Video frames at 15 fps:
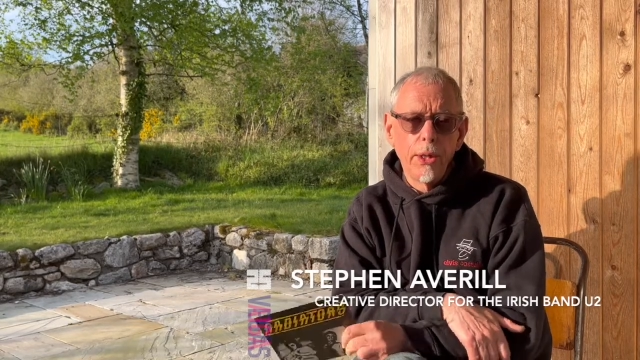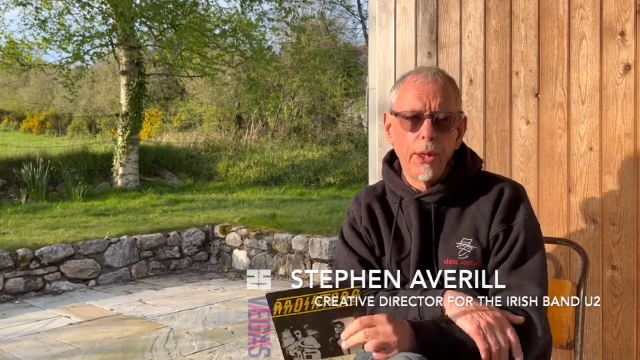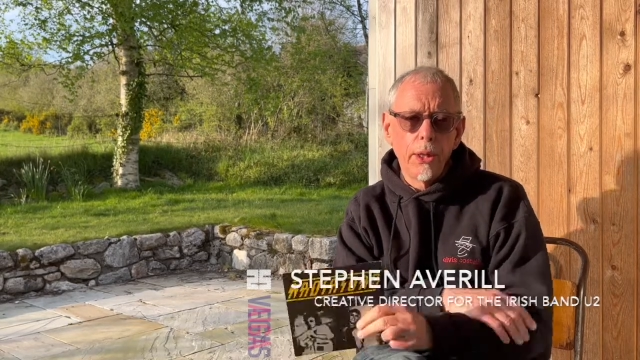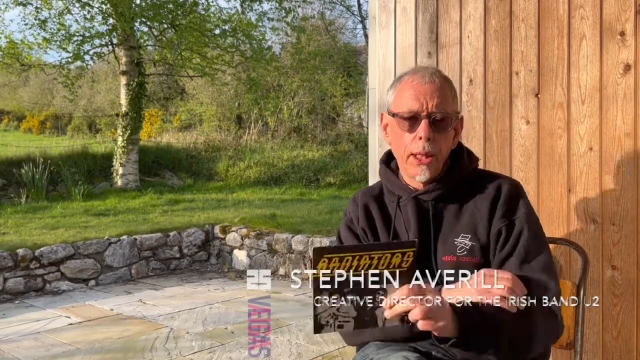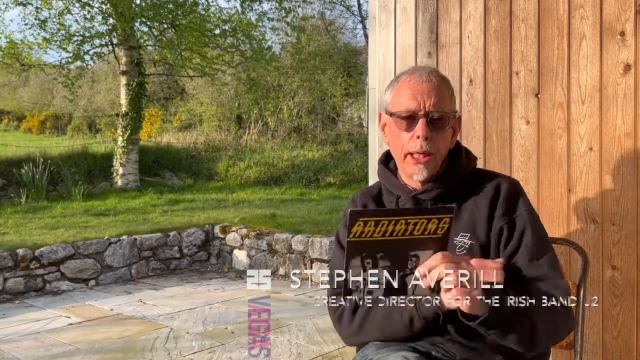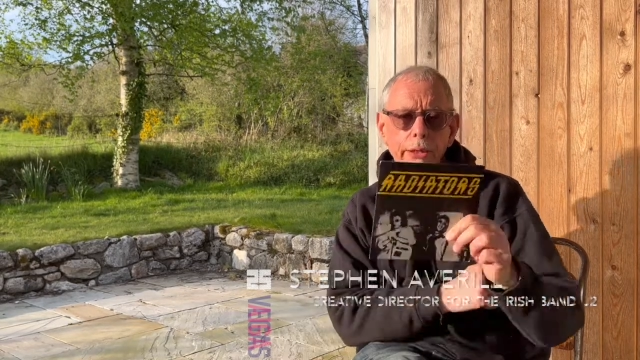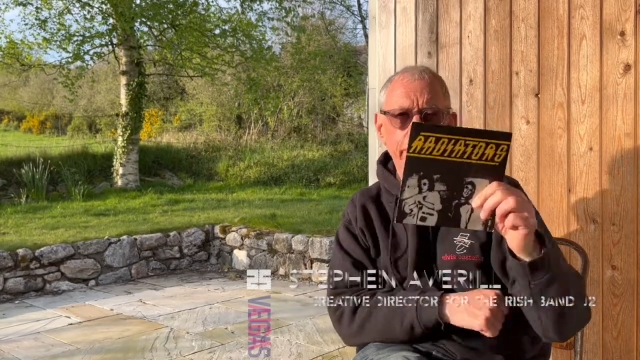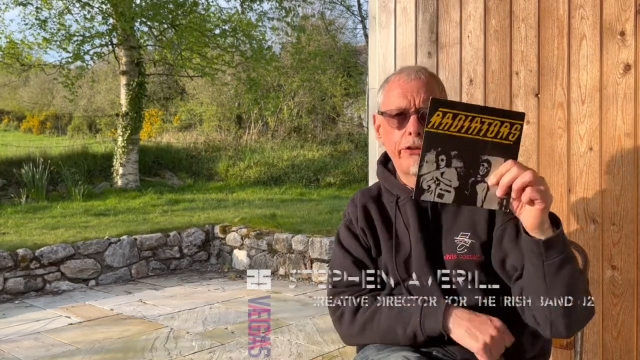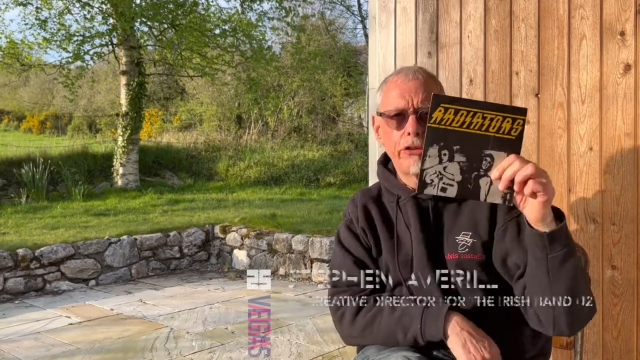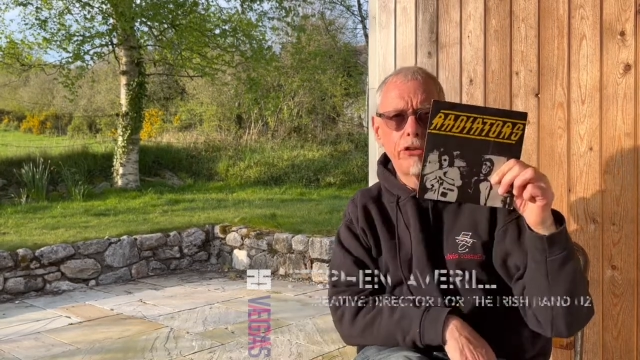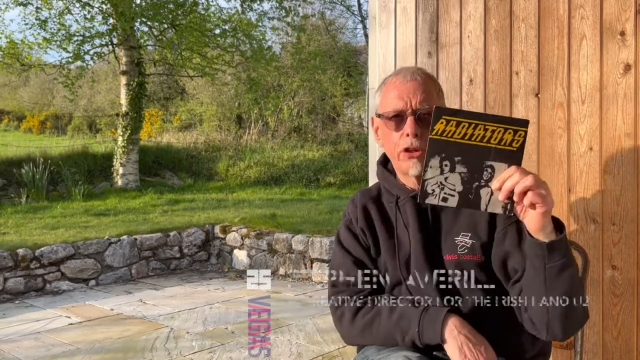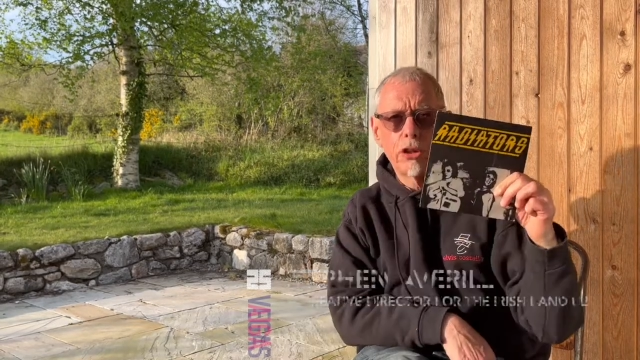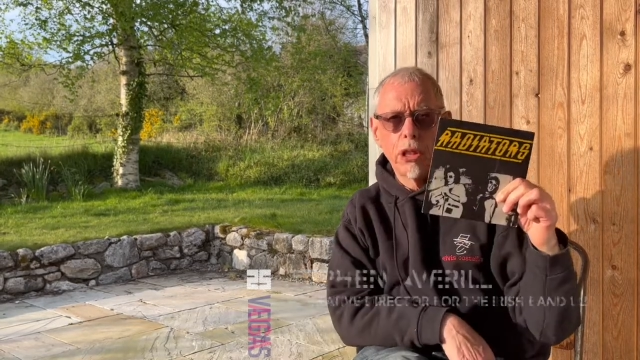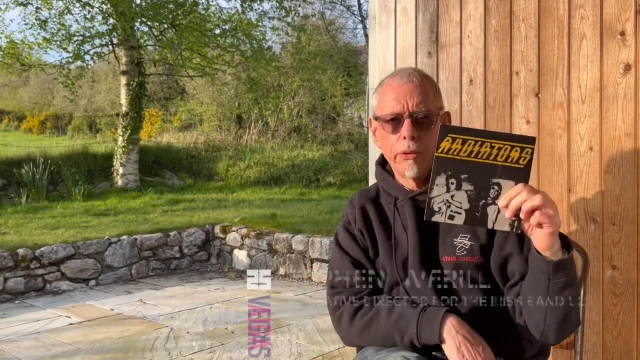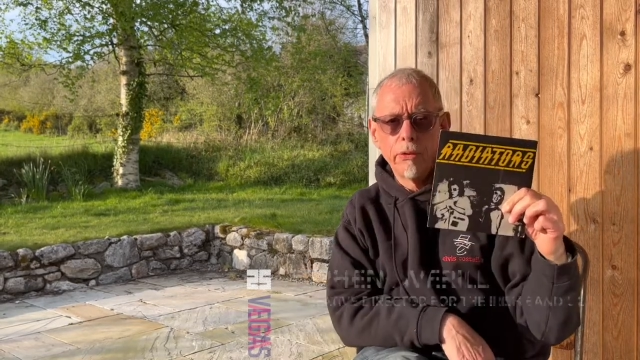And this is the
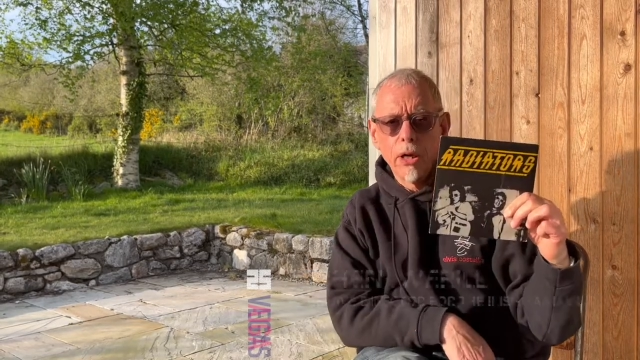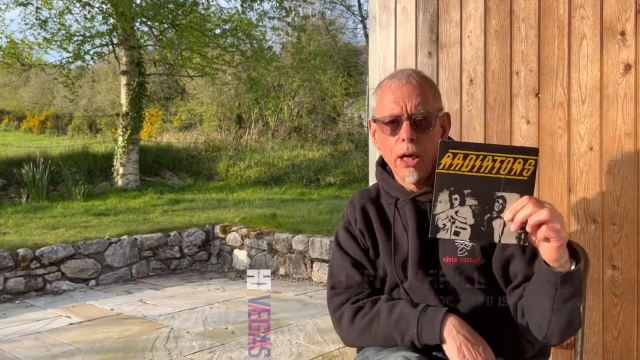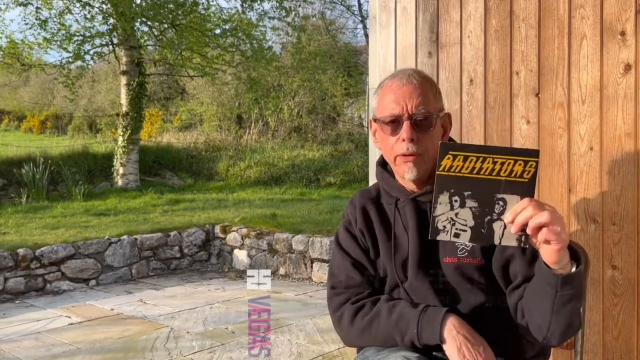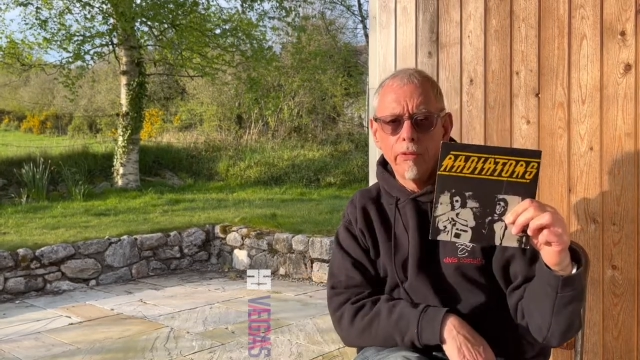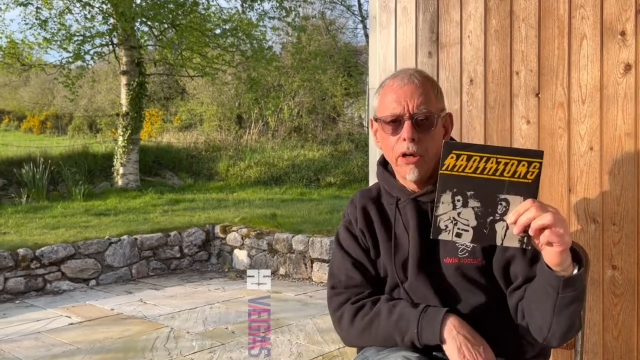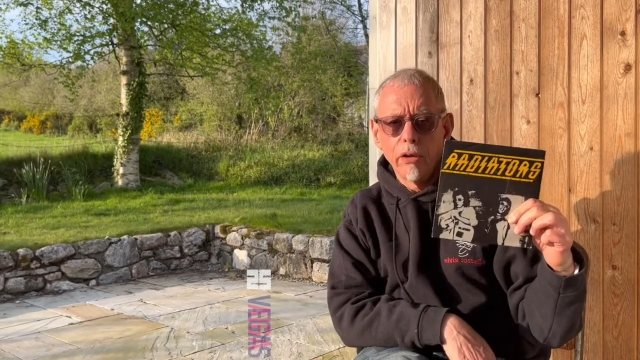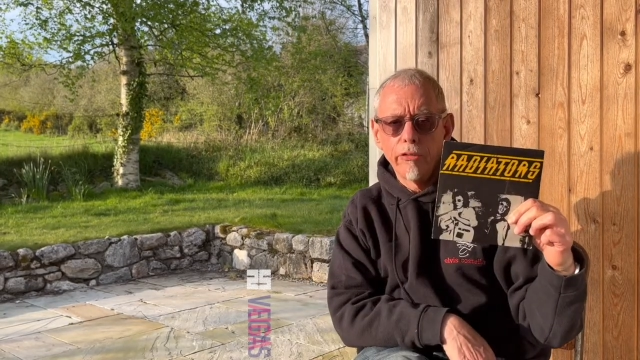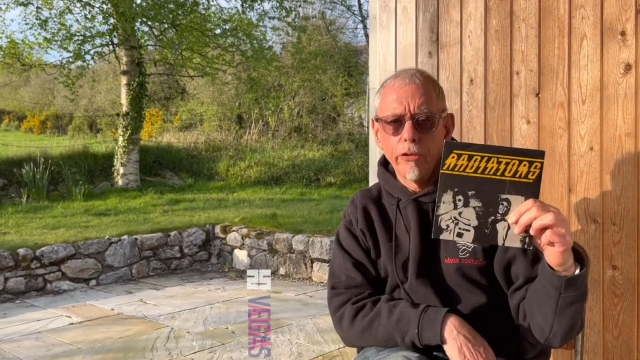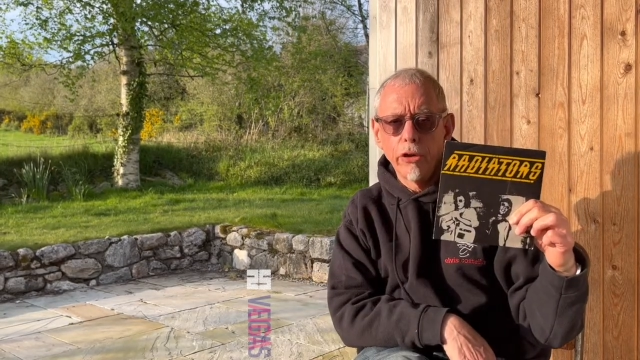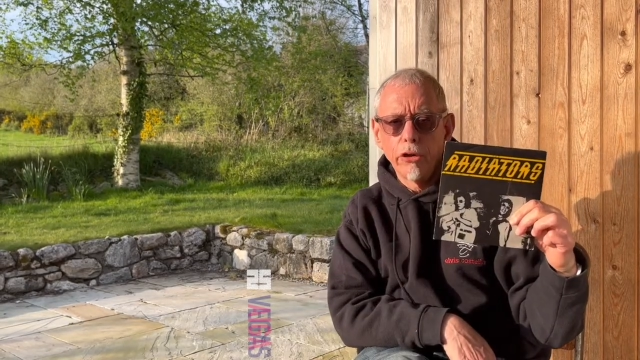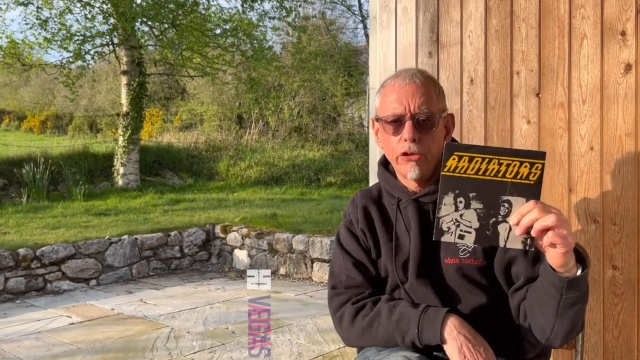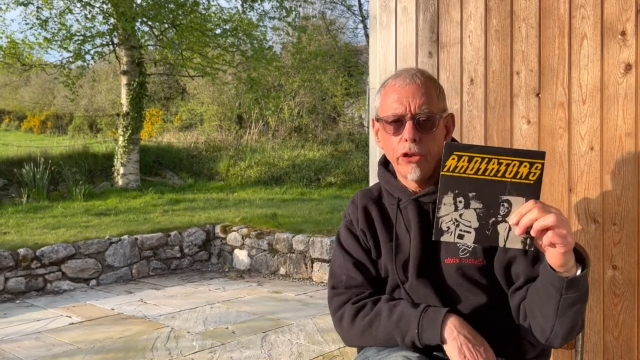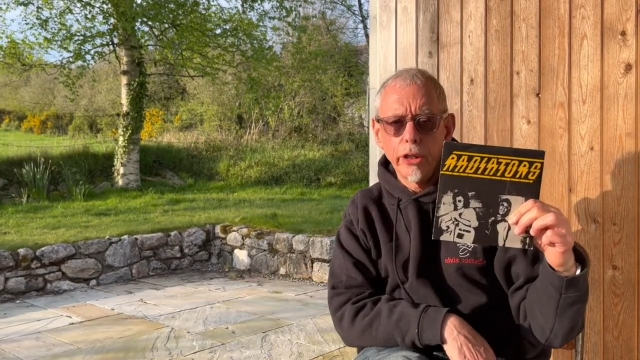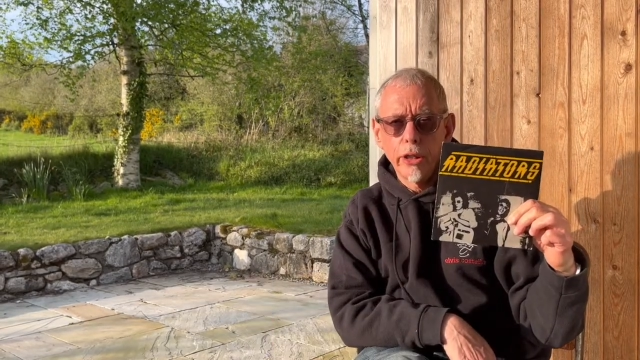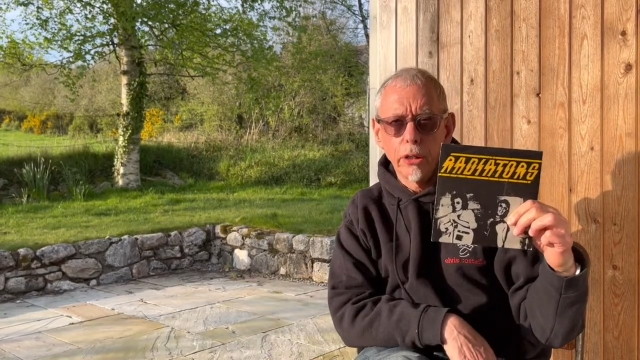cover of our first
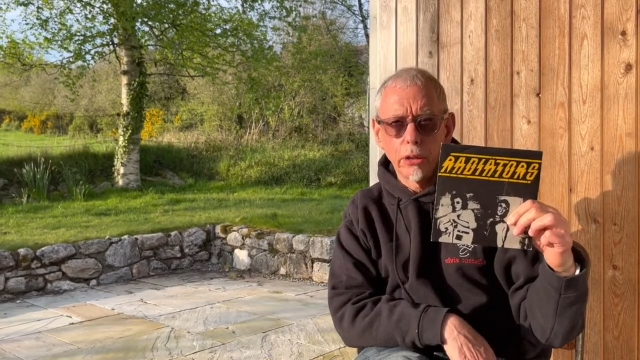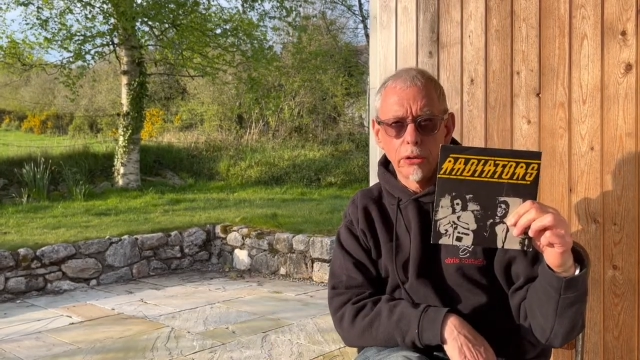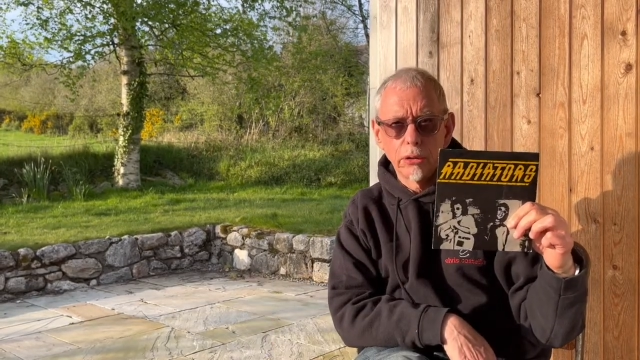single.